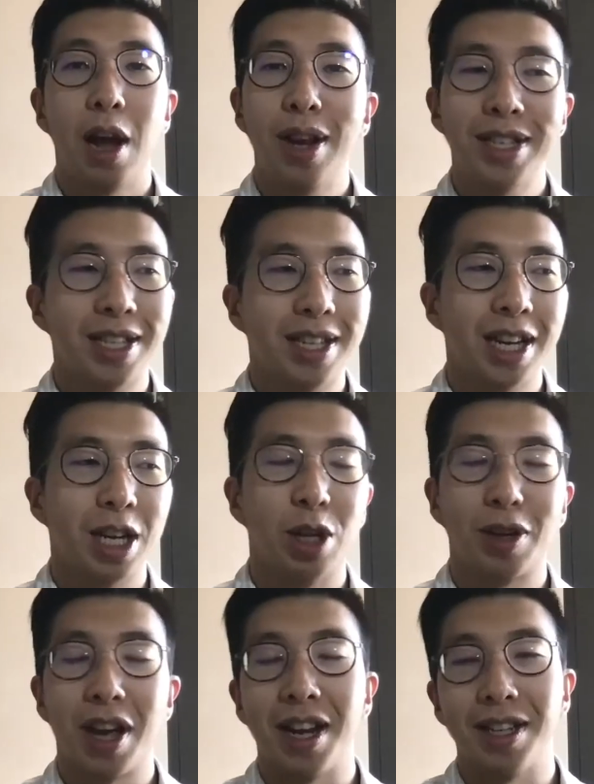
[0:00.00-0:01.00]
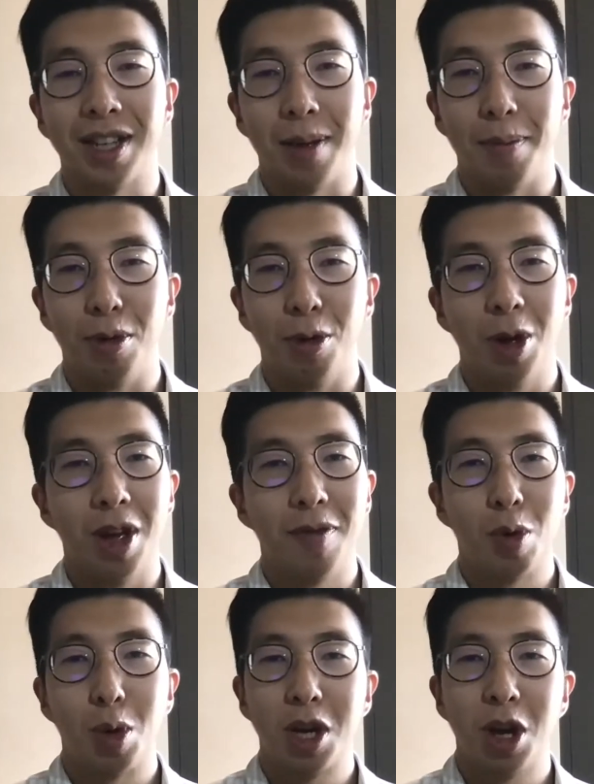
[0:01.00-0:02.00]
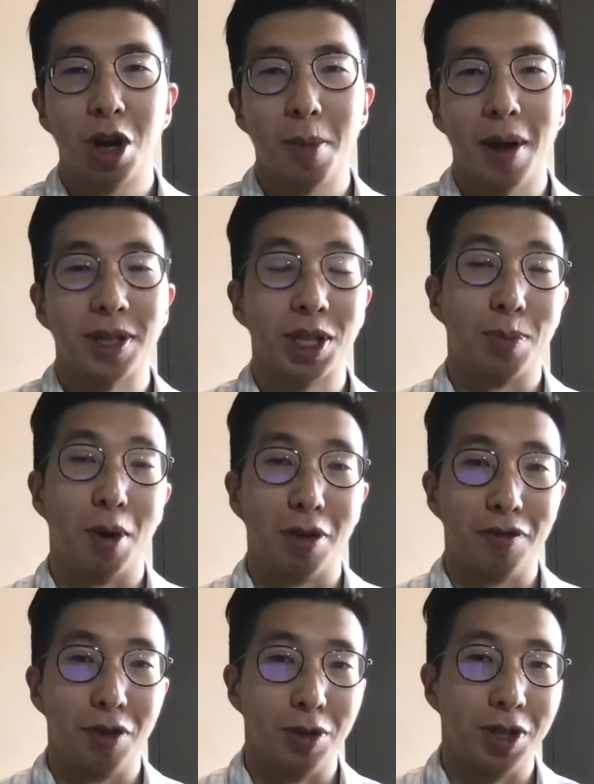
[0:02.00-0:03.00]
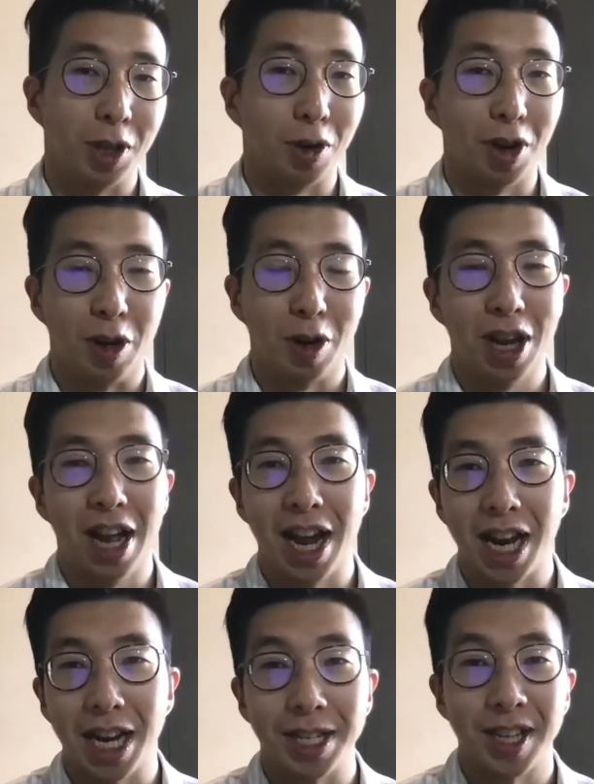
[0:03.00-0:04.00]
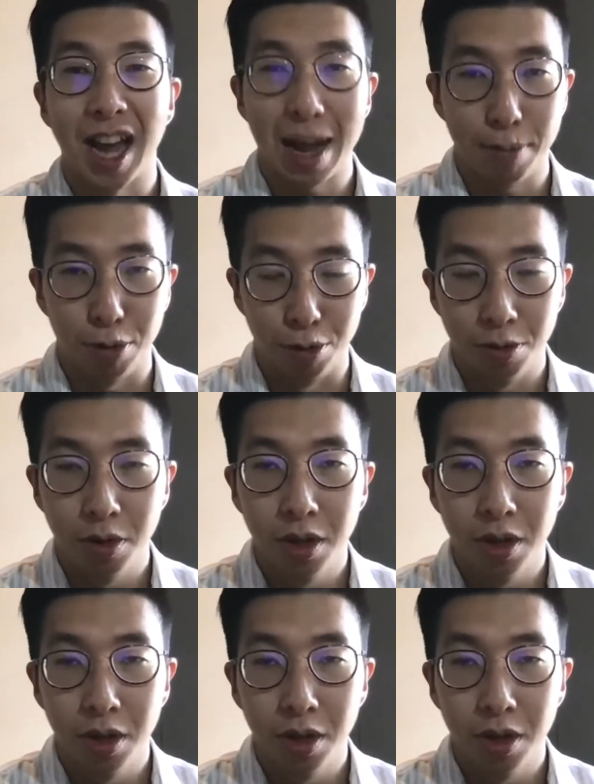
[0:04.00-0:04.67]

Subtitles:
let's take a look at example. If you were talking about smartphones here and your client is Apple,